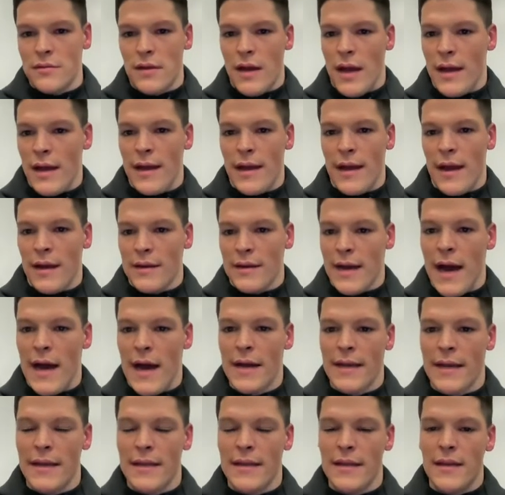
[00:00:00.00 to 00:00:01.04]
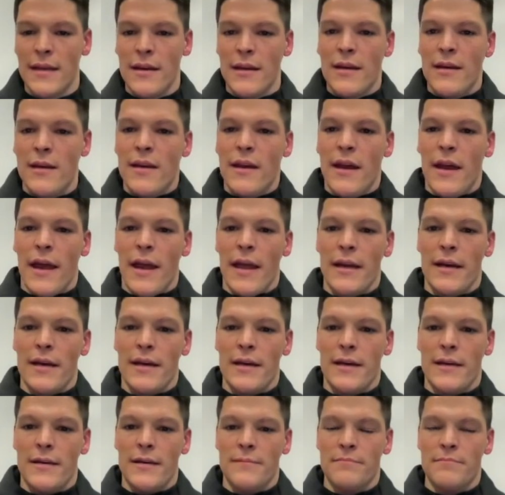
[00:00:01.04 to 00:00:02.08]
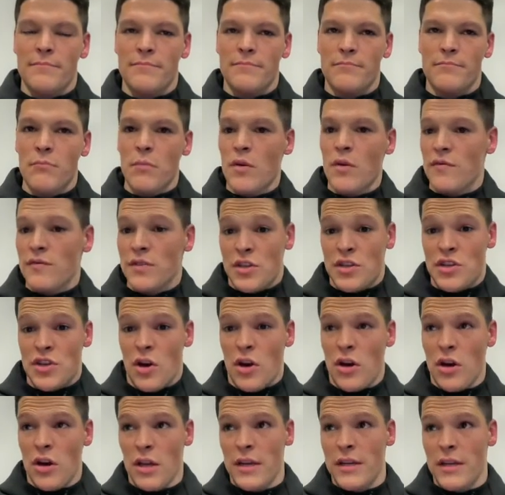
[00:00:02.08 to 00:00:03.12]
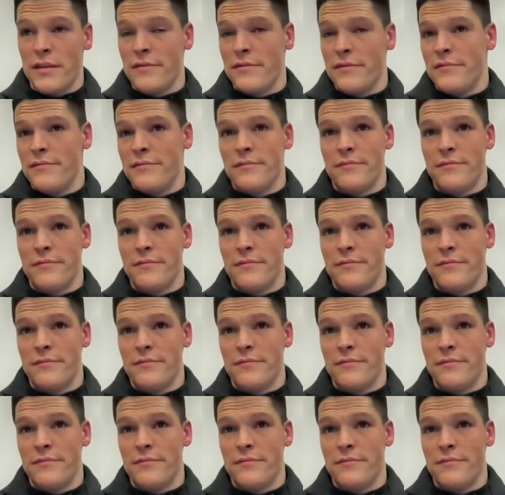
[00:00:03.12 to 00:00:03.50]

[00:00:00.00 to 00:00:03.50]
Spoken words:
I got it and moved to Charlotte